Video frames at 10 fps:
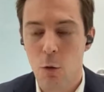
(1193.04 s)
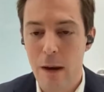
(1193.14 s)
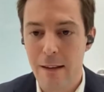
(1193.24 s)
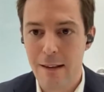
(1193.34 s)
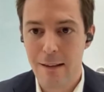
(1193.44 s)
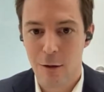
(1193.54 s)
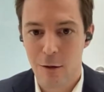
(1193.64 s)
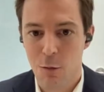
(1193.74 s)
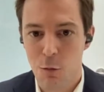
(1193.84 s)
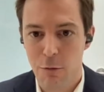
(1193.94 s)

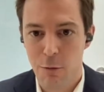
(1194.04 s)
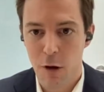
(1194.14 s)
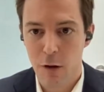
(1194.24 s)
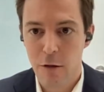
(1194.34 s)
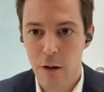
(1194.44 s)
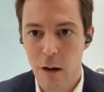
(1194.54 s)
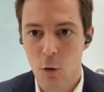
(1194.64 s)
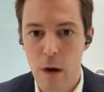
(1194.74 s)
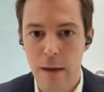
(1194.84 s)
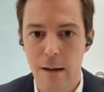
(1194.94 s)
resistance movement
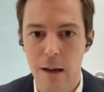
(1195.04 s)
with